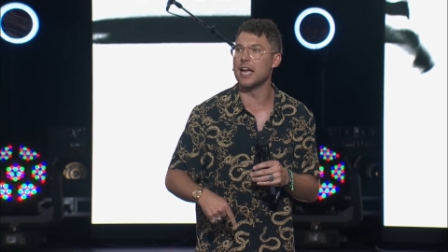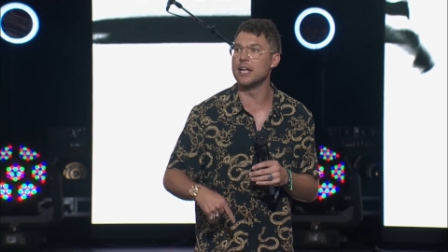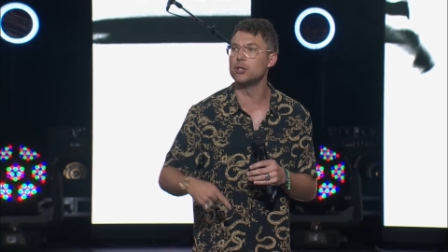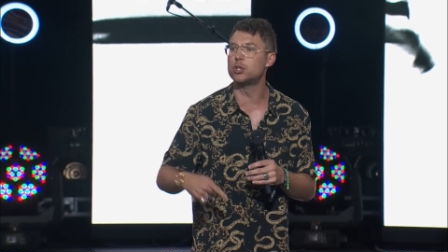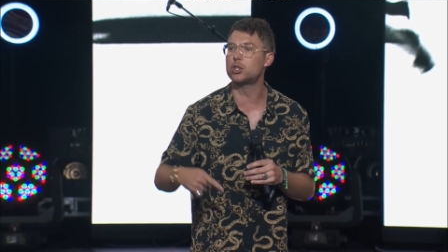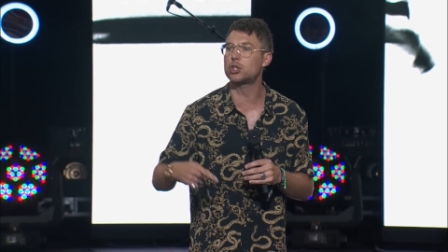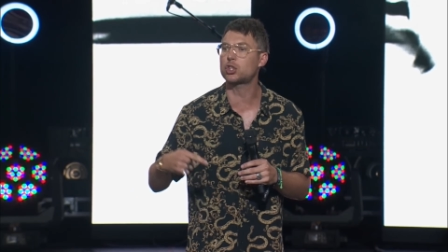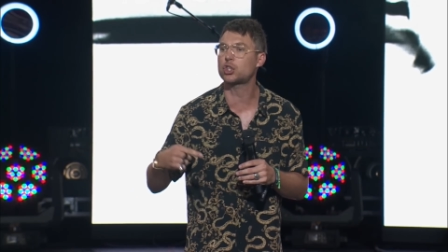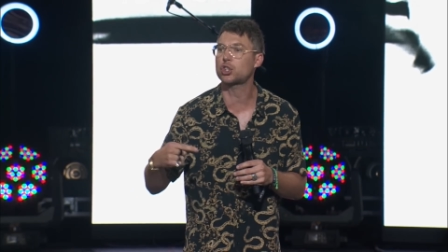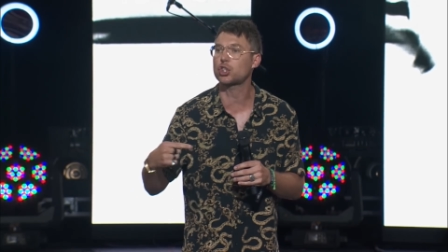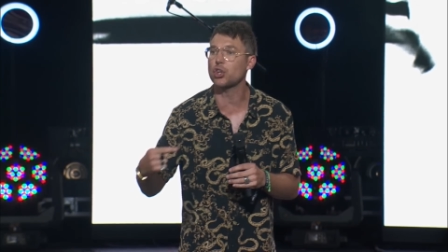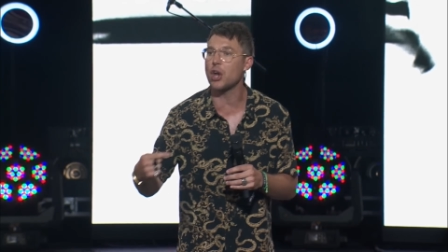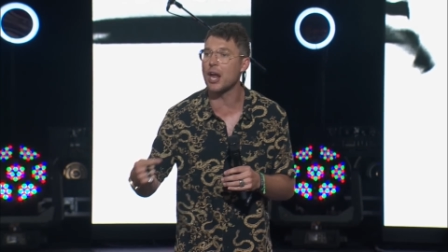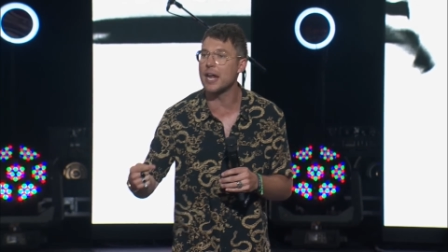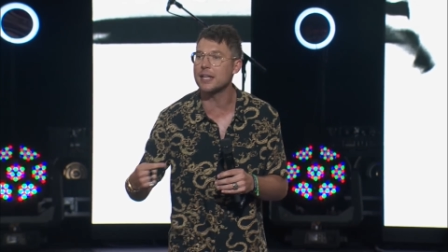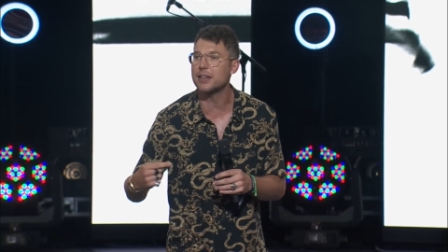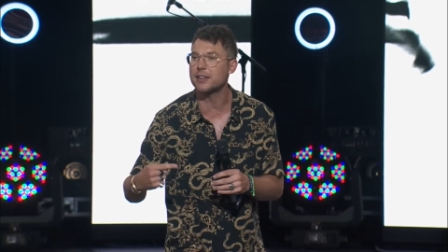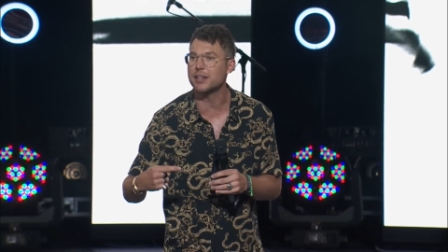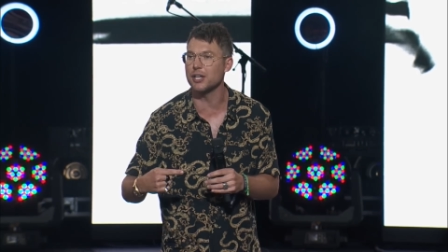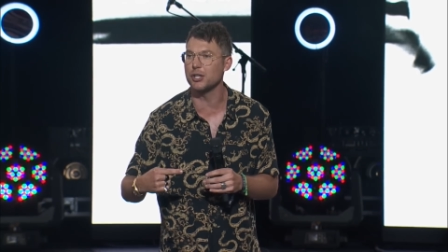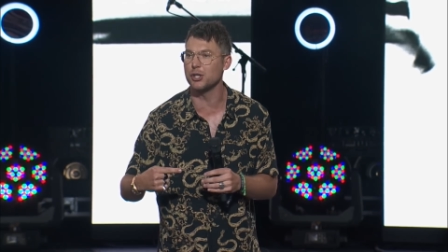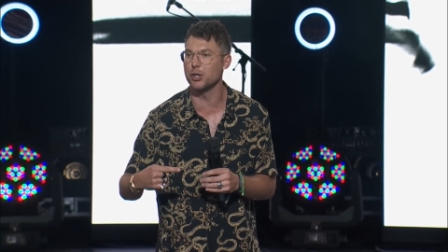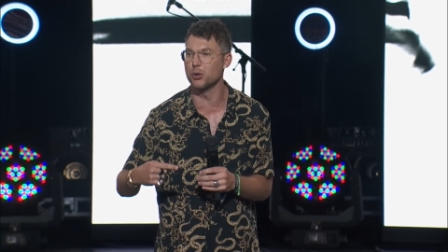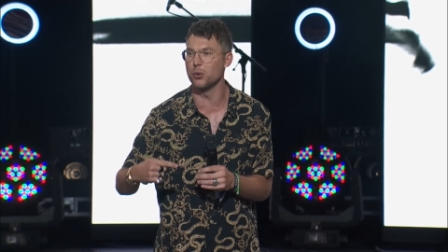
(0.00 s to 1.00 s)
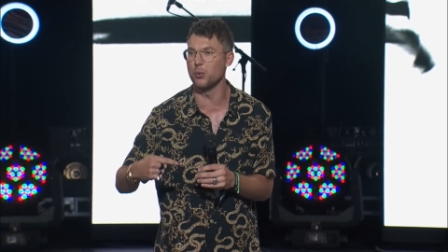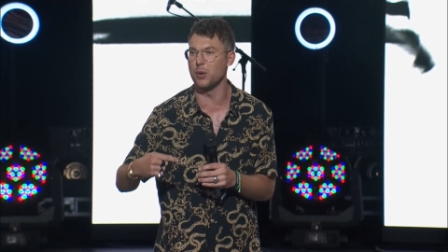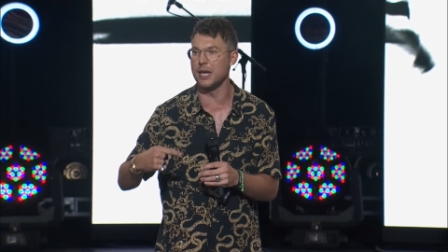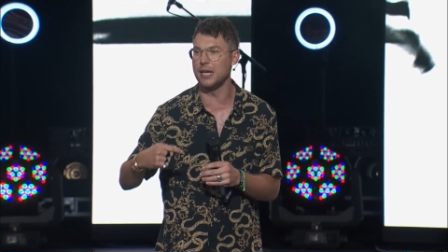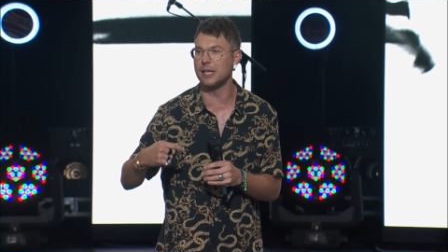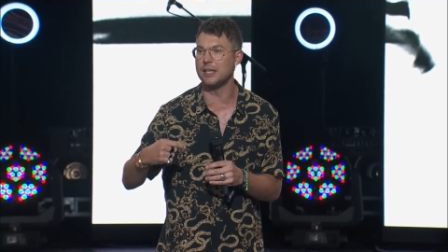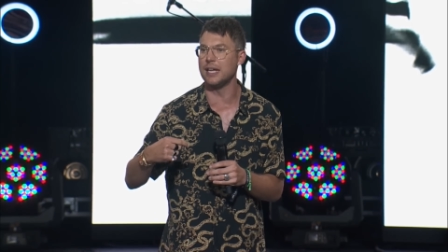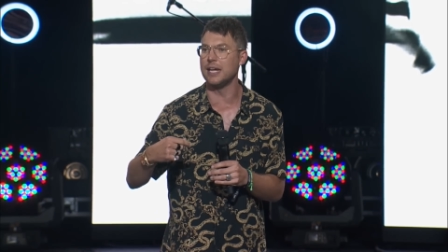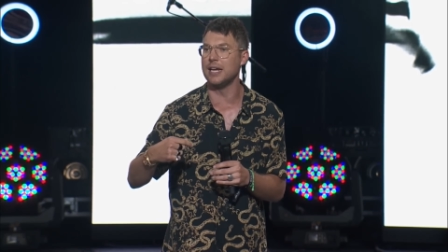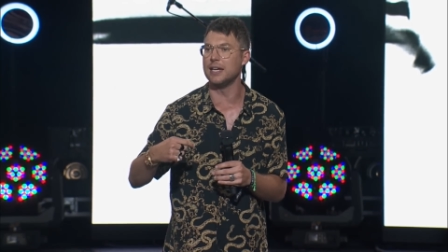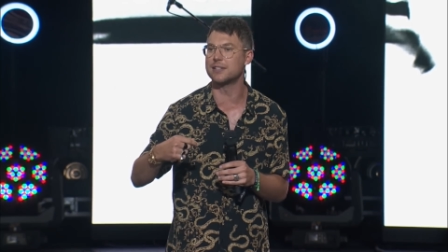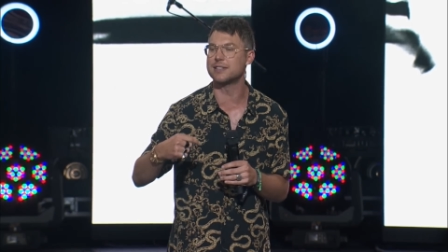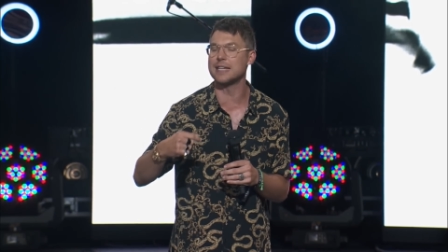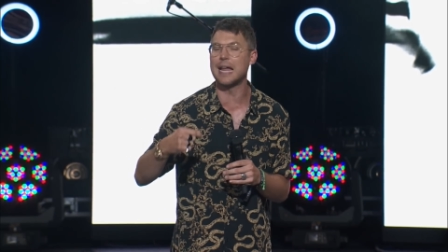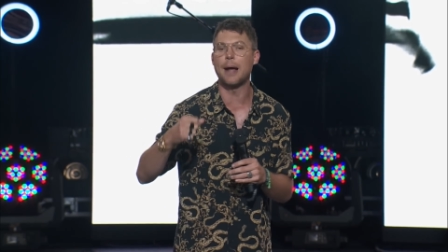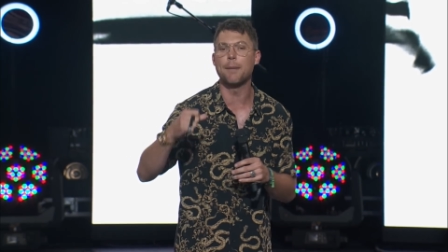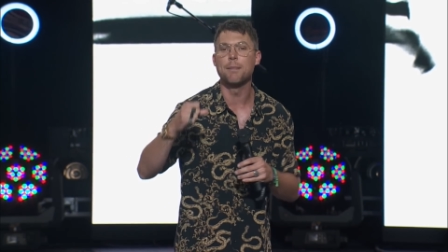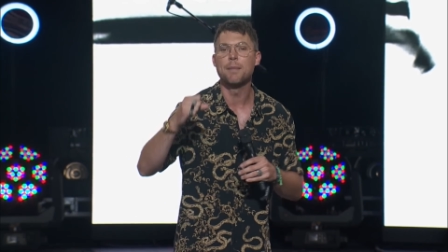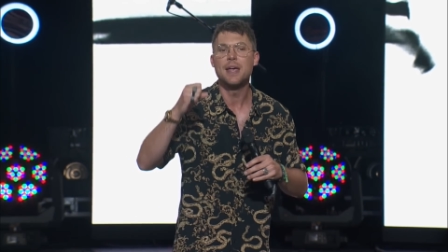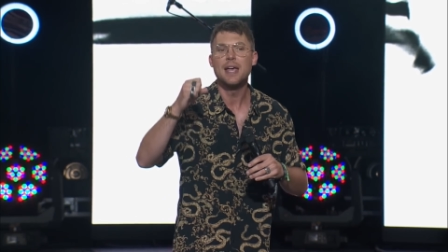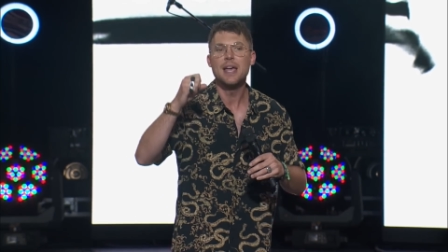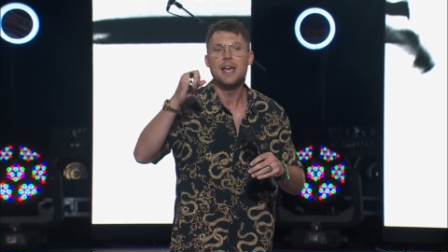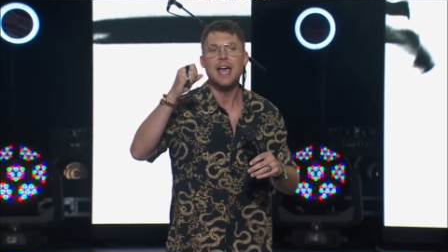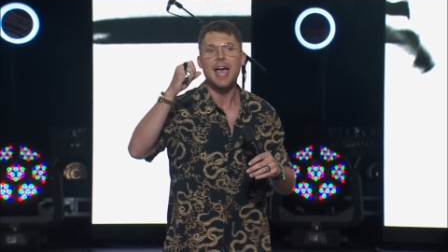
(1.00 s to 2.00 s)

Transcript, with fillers: and strengthen your weak knees. Now,